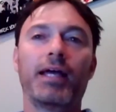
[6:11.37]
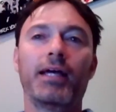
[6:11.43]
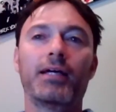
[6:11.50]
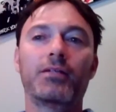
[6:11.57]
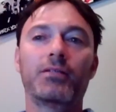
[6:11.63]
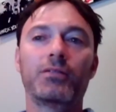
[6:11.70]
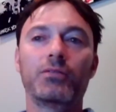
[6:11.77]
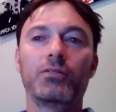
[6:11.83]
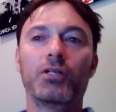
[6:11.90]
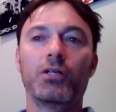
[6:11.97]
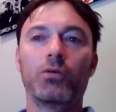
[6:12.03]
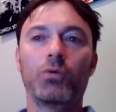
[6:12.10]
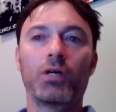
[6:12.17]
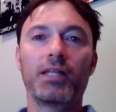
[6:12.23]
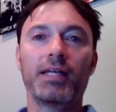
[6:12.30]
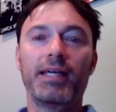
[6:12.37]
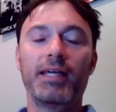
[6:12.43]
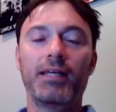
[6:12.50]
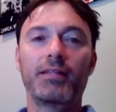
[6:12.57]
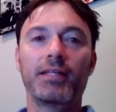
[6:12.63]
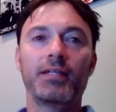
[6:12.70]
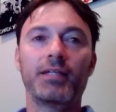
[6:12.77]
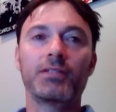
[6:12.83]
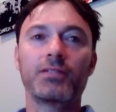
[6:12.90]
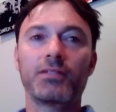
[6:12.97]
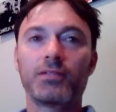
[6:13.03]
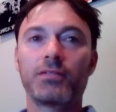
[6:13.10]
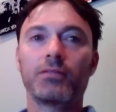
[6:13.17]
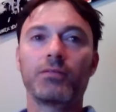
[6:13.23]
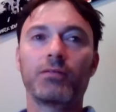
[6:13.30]
And, one of the key
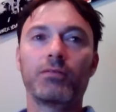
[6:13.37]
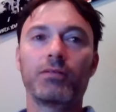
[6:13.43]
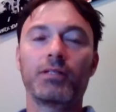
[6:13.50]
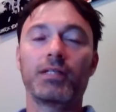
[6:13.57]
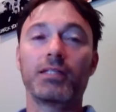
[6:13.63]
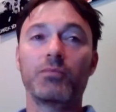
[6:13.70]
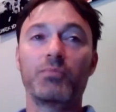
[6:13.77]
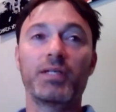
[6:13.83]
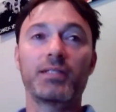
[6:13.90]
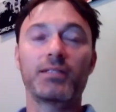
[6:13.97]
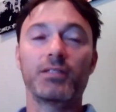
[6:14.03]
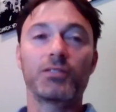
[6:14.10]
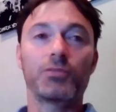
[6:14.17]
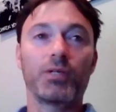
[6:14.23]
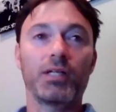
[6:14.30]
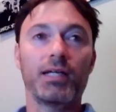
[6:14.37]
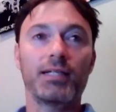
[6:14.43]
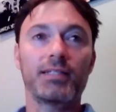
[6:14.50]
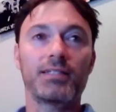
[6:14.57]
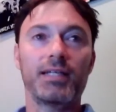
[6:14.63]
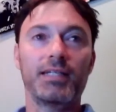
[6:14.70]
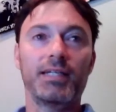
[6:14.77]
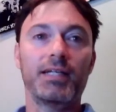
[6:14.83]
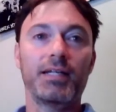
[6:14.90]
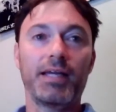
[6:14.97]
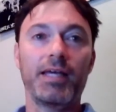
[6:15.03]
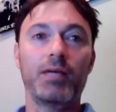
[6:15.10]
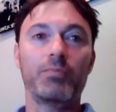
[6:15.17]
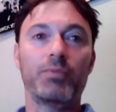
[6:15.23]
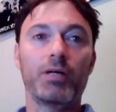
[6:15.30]
things that the business realized they needed to
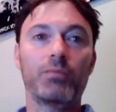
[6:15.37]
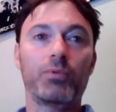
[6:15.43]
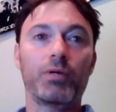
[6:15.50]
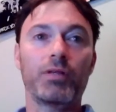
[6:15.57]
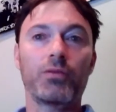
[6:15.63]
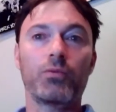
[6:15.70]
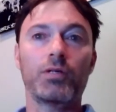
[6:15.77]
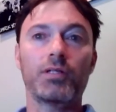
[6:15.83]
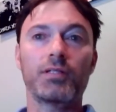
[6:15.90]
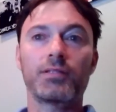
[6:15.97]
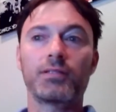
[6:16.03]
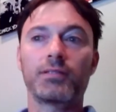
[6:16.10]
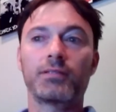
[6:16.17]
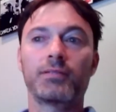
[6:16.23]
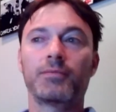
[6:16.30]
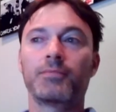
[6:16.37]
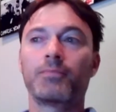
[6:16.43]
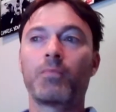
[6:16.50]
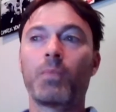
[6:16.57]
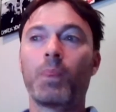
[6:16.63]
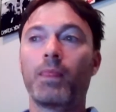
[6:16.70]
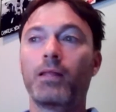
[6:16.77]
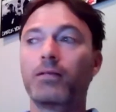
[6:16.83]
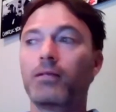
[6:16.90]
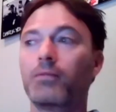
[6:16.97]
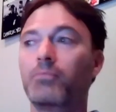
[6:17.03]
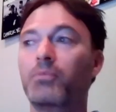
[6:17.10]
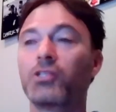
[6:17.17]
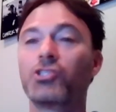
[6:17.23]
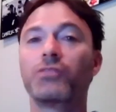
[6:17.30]
keep up with was
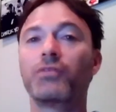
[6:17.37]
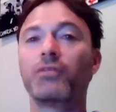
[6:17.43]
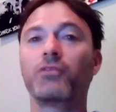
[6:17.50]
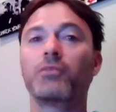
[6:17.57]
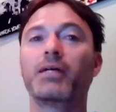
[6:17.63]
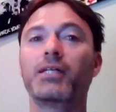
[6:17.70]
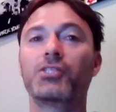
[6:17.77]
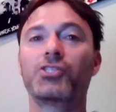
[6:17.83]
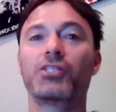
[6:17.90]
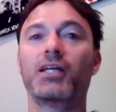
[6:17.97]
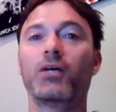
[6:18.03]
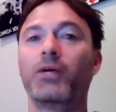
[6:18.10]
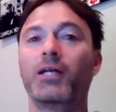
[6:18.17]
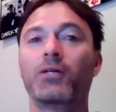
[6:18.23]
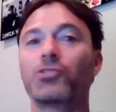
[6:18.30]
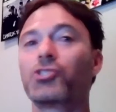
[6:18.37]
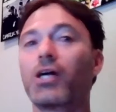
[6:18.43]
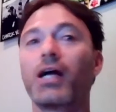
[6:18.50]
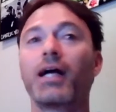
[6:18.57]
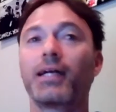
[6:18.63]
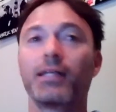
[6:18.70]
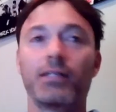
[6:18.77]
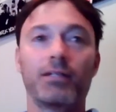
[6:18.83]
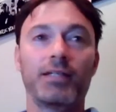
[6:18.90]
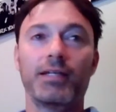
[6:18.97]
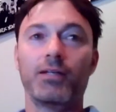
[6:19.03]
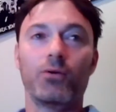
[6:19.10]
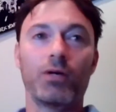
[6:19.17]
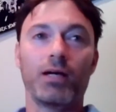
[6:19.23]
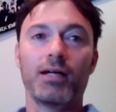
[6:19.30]
a bunch of information that we don't track in our
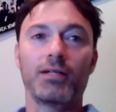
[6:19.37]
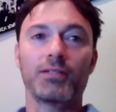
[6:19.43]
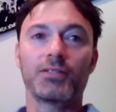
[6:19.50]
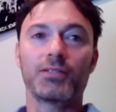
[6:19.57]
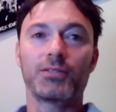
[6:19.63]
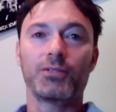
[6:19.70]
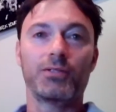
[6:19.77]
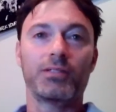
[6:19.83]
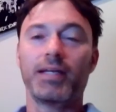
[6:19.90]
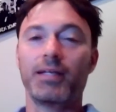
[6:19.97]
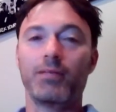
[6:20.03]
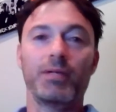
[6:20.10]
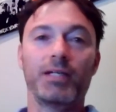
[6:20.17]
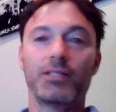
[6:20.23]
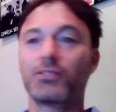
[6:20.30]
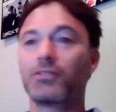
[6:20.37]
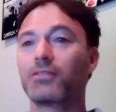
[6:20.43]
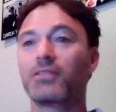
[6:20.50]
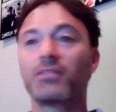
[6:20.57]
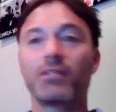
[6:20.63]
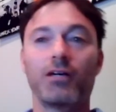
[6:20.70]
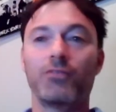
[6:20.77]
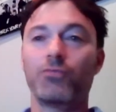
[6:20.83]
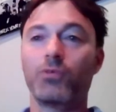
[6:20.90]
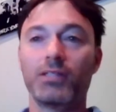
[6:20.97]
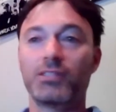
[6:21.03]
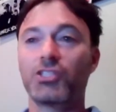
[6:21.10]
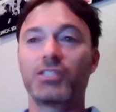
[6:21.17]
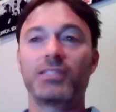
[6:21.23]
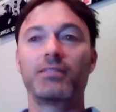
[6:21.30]
data warehouse or database or
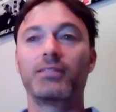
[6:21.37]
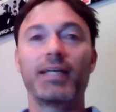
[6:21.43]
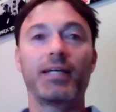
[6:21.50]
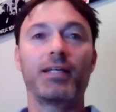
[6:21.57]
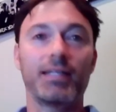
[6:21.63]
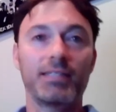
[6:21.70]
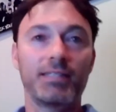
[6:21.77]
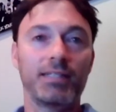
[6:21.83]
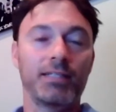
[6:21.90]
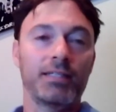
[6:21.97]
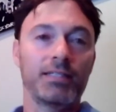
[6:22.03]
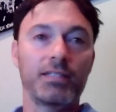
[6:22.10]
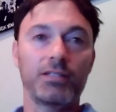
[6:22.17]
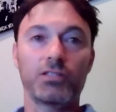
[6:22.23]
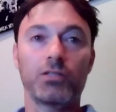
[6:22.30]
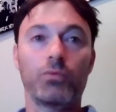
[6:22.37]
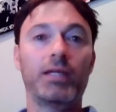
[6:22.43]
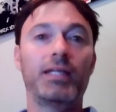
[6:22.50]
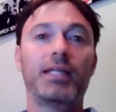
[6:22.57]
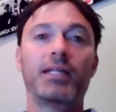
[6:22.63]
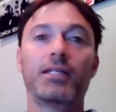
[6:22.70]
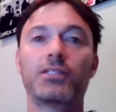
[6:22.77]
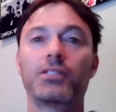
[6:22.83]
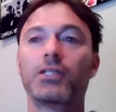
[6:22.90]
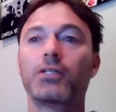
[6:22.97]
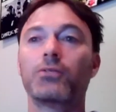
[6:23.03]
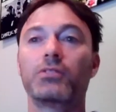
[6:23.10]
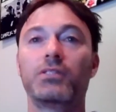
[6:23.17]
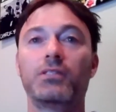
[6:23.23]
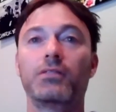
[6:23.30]
software, just data that didn't exist. So we needed to
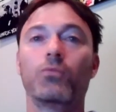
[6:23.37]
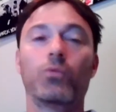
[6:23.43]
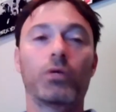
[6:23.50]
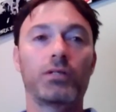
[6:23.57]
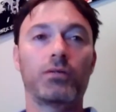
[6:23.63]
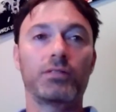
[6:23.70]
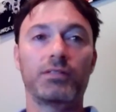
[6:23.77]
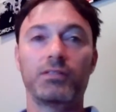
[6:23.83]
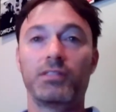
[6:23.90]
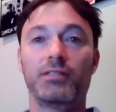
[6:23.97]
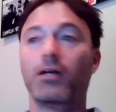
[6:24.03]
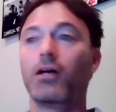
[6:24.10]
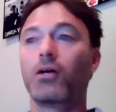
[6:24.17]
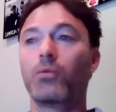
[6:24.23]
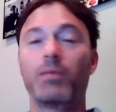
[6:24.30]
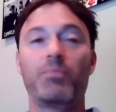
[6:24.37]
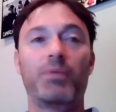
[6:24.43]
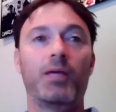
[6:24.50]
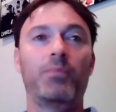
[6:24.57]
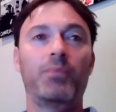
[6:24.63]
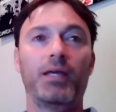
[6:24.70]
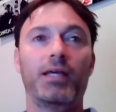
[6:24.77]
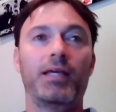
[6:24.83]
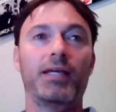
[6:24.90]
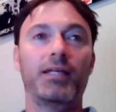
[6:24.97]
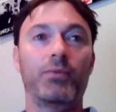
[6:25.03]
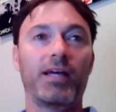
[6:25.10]
know, what are we PPE?